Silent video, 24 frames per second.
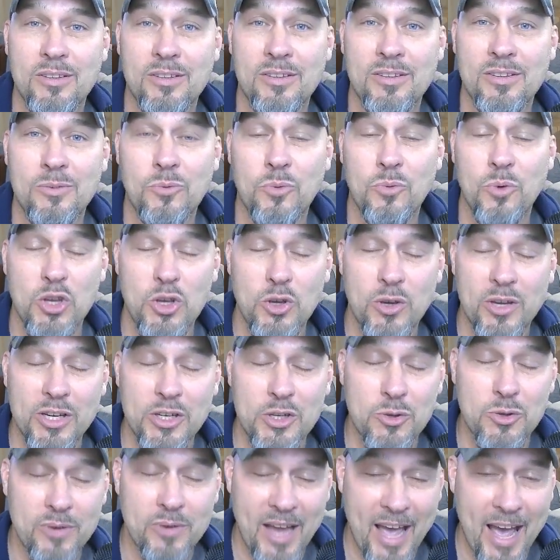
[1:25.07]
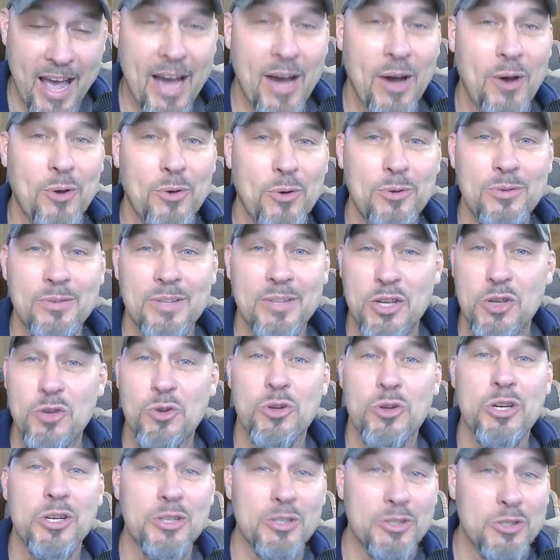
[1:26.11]
What you can do now that you
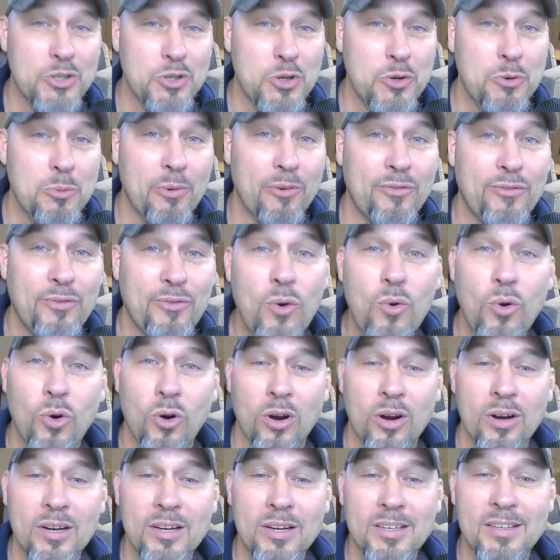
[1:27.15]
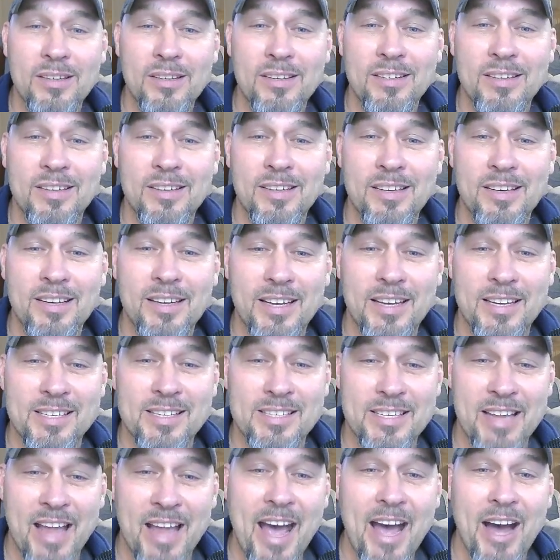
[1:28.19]
couldn't do before is
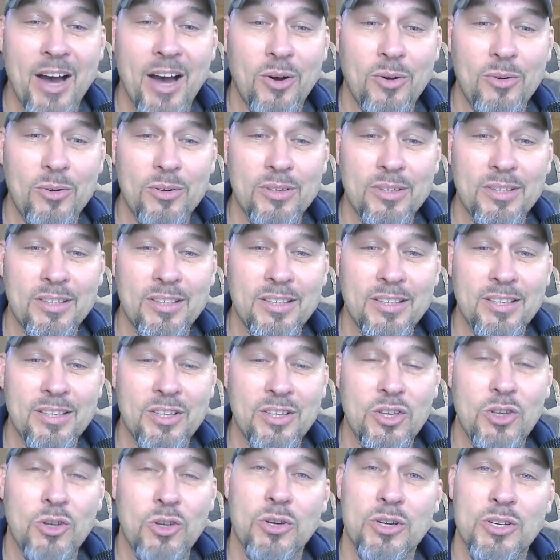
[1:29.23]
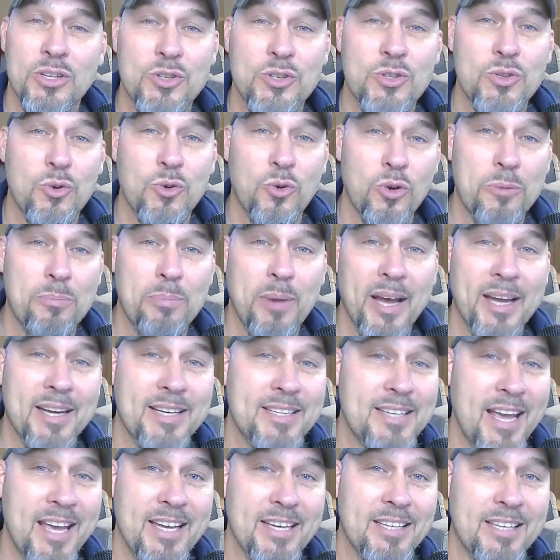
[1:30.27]
now you can sort by
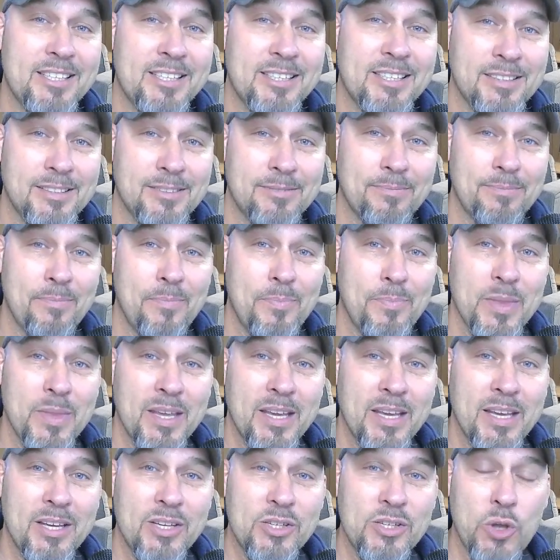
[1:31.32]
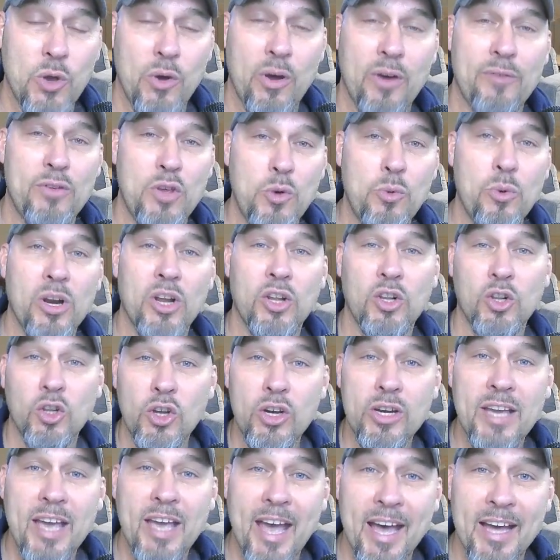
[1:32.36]
date. So if you want to look
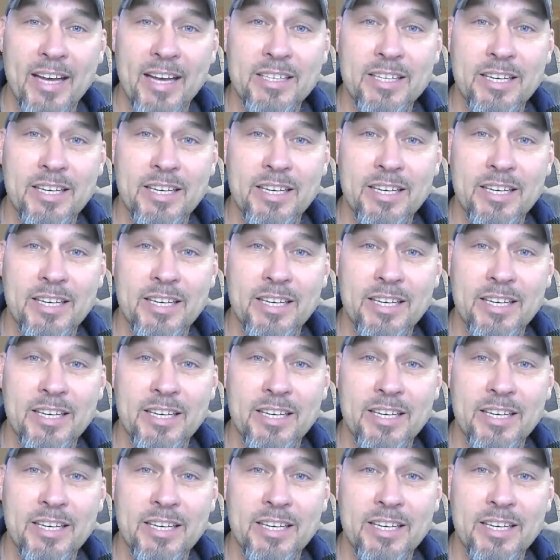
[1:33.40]
at